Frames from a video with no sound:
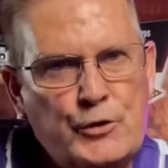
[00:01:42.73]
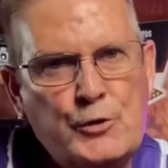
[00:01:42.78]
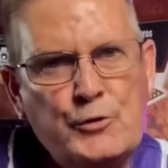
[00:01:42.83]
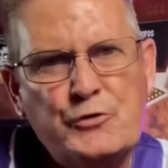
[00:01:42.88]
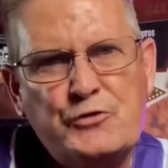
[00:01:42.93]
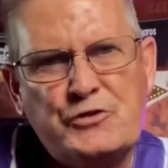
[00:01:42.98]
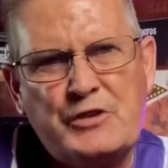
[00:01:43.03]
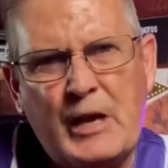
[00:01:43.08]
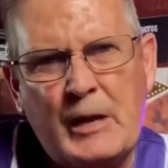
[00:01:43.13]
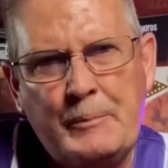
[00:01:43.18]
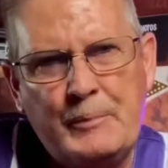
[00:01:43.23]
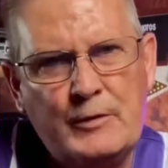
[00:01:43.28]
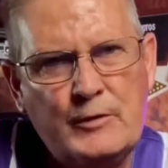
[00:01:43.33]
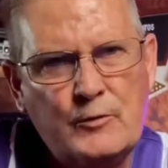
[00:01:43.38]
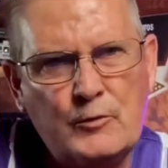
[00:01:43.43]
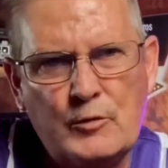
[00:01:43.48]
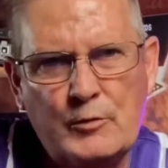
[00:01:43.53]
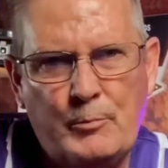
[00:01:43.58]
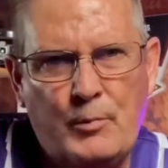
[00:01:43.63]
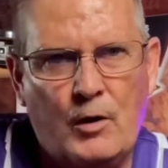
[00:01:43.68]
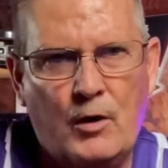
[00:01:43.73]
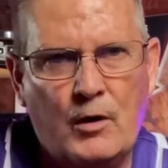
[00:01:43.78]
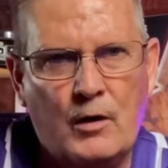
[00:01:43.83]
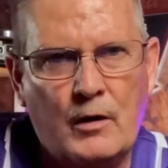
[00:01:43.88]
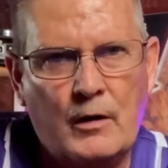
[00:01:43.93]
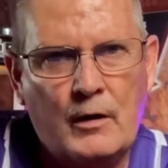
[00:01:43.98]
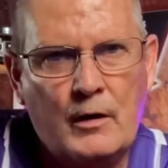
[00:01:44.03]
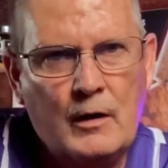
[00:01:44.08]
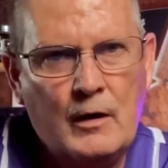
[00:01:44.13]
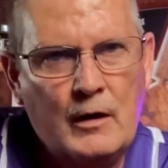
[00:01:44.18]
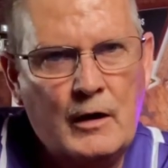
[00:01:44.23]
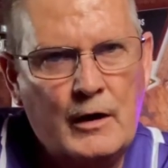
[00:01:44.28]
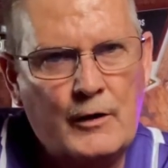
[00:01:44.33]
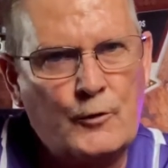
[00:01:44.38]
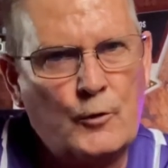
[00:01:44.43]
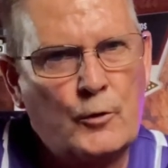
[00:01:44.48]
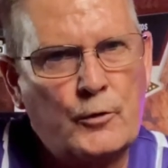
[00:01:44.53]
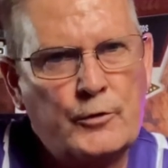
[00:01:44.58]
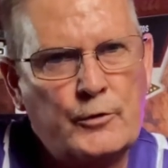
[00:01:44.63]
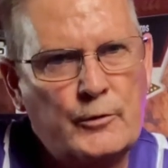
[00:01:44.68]
you step into a bar and
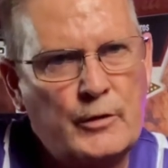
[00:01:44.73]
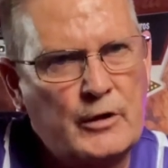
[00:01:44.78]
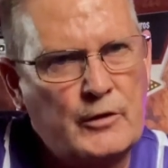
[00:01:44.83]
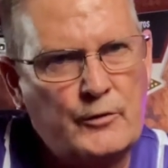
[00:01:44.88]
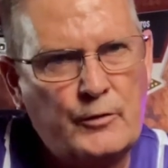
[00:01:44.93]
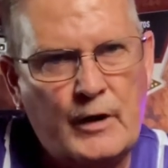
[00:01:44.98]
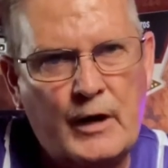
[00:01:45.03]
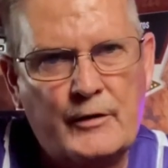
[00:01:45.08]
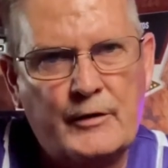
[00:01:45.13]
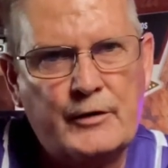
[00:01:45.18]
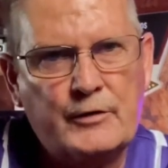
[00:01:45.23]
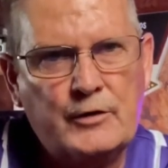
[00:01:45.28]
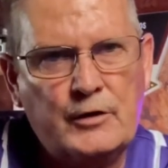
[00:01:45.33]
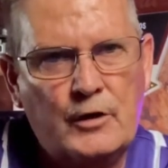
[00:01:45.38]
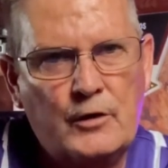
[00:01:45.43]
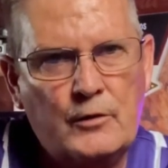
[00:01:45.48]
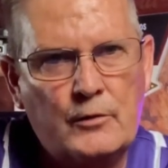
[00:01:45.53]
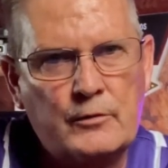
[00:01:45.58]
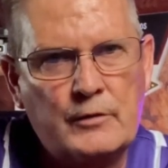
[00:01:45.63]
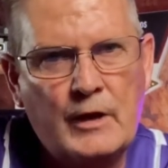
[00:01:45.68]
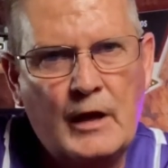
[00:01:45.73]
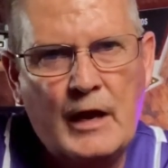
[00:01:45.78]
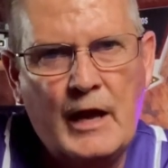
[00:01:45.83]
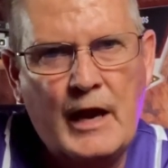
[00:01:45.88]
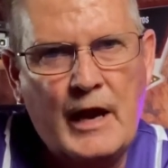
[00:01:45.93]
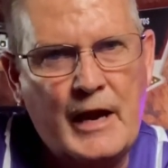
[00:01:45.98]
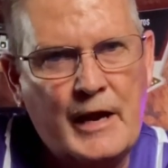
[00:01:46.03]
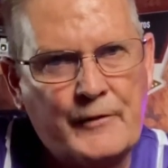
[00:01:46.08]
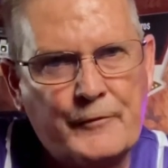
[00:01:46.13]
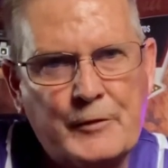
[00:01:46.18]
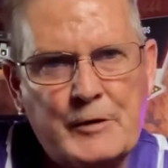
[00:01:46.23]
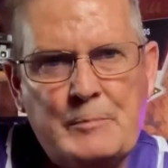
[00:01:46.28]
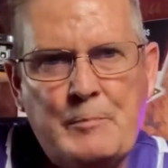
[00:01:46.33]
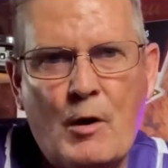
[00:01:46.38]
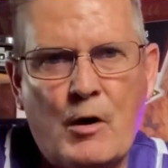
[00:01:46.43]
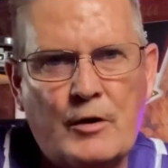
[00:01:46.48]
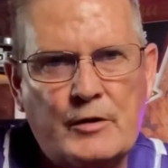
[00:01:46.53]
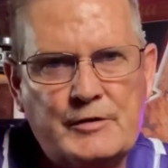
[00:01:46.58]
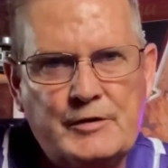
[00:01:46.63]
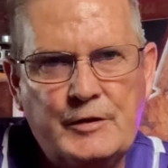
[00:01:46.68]
order a Crown and Coke, every
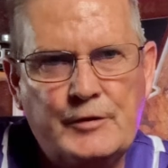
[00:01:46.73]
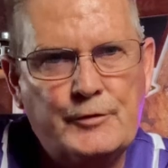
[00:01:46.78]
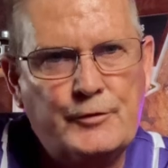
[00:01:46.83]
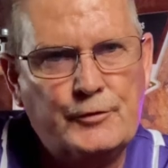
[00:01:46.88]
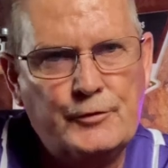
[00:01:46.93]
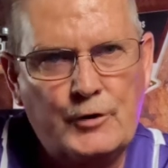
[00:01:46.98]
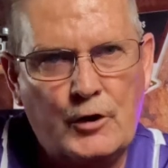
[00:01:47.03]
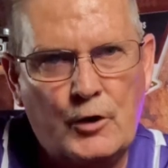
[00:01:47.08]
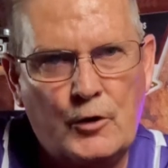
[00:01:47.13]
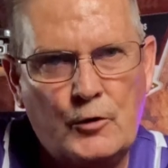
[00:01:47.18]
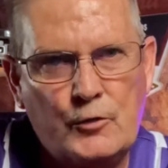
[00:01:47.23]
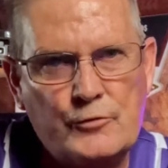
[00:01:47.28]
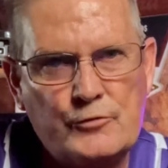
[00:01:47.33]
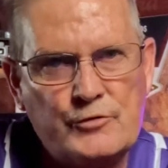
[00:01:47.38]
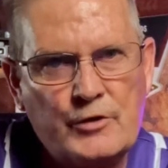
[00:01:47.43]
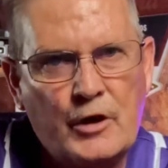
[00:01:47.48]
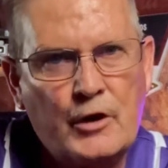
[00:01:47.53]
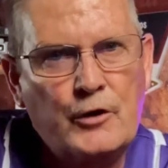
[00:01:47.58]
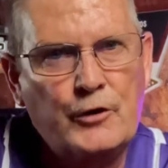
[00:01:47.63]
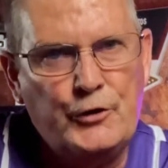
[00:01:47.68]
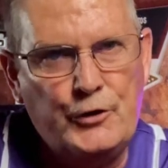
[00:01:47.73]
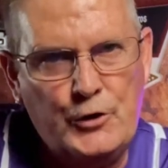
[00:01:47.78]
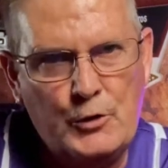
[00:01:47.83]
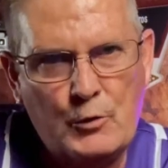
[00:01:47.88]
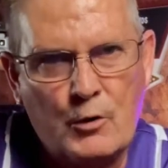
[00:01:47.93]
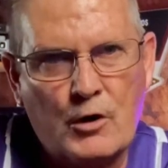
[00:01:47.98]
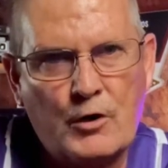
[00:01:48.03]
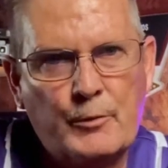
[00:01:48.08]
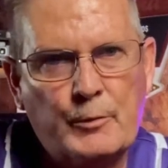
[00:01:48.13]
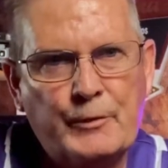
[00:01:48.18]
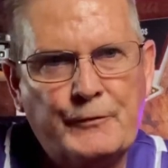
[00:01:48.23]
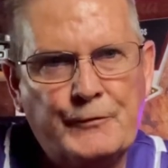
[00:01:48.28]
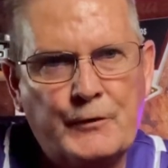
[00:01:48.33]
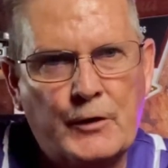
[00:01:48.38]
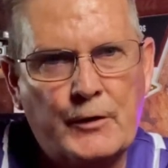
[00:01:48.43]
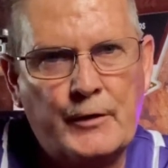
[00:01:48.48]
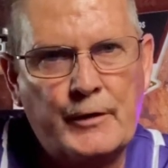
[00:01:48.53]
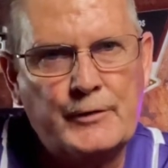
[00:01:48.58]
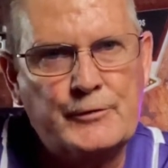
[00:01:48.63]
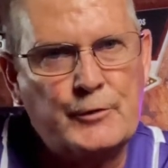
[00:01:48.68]
bartender knows you are
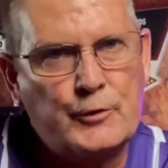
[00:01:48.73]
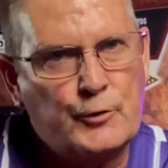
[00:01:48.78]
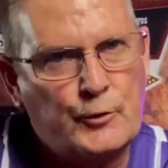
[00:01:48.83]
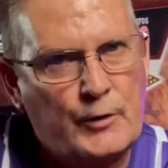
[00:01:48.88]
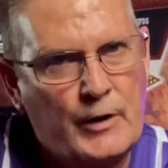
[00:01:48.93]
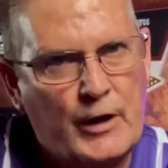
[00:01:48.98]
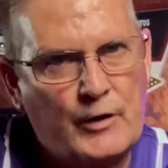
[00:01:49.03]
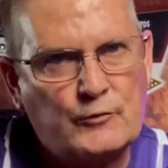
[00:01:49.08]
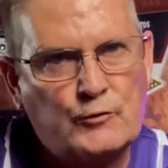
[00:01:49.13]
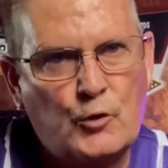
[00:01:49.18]
referring to Crown